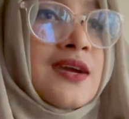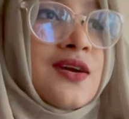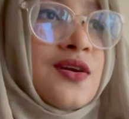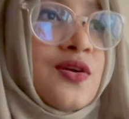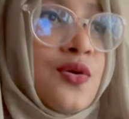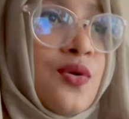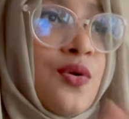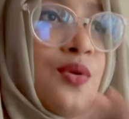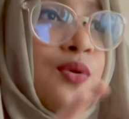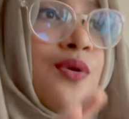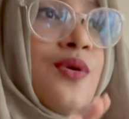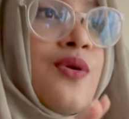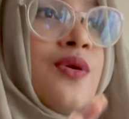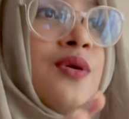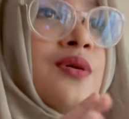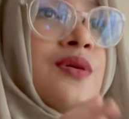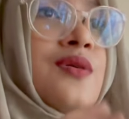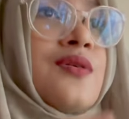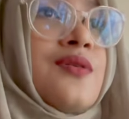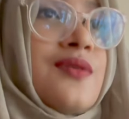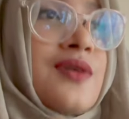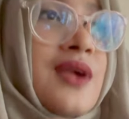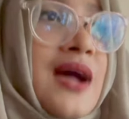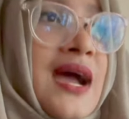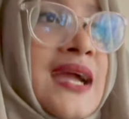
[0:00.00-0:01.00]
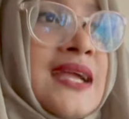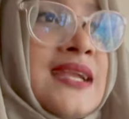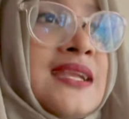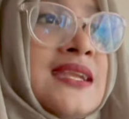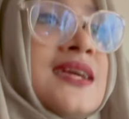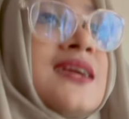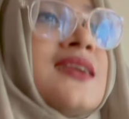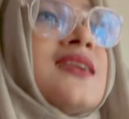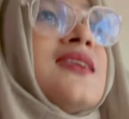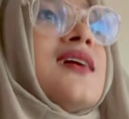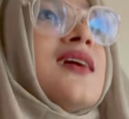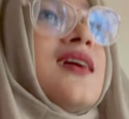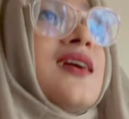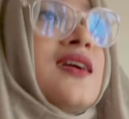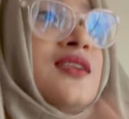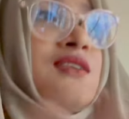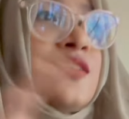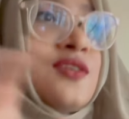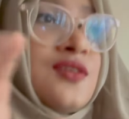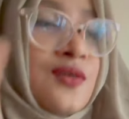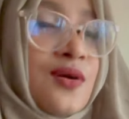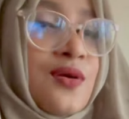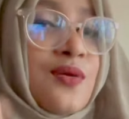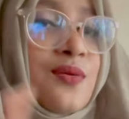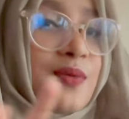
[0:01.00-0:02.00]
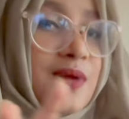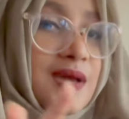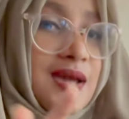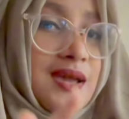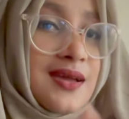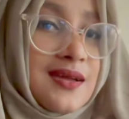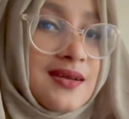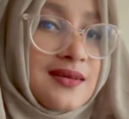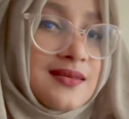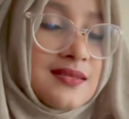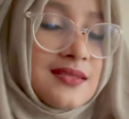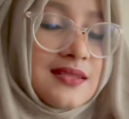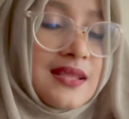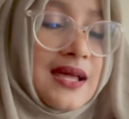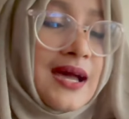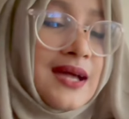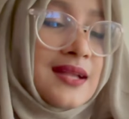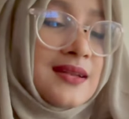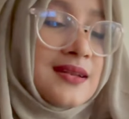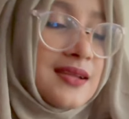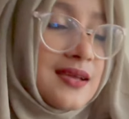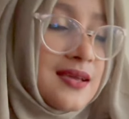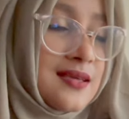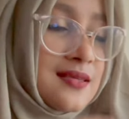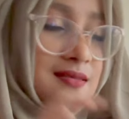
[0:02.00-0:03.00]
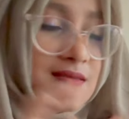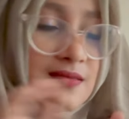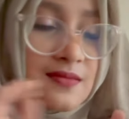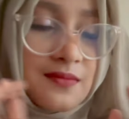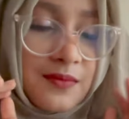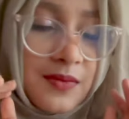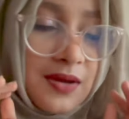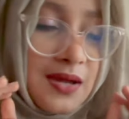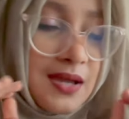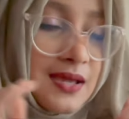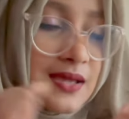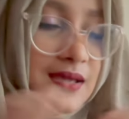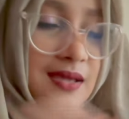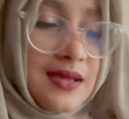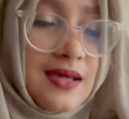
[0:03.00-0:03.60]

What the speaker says: Go write it in your way. That is my